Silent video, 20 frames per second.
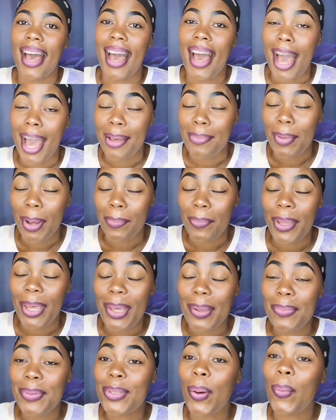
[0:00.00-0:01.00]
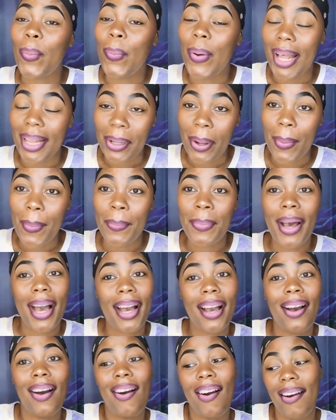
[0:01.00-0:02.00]
Hi my peeps, welcome
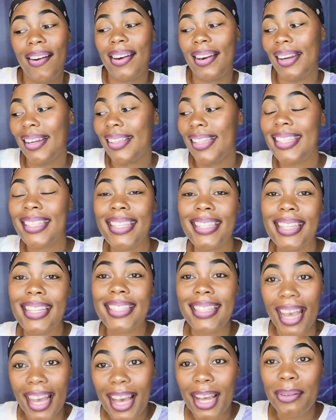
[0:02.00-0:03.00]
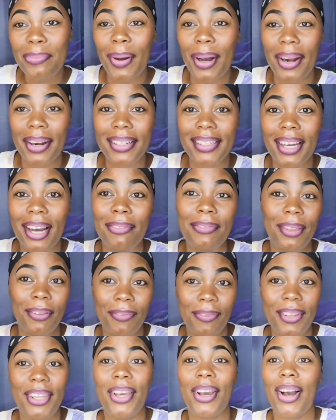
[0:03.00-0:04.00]
back. Or this is the second part of the
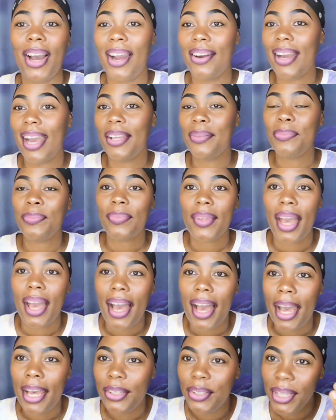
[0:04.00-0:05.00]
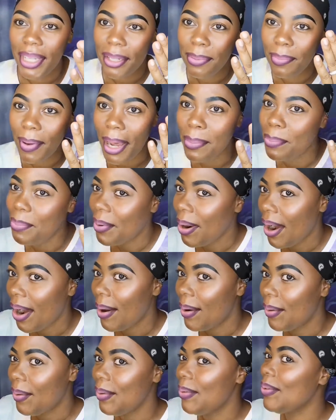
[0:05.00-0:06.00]
video. All right, I did my
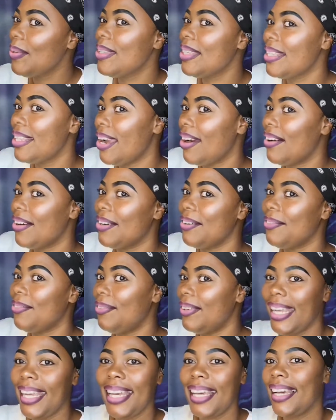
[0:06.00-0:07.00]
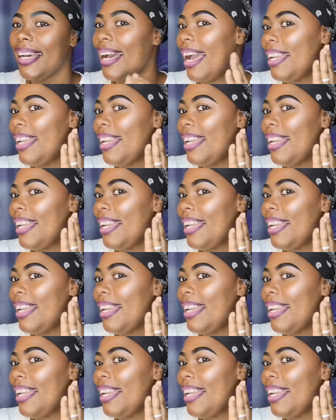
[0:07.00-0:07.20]
brows, they're on fleek.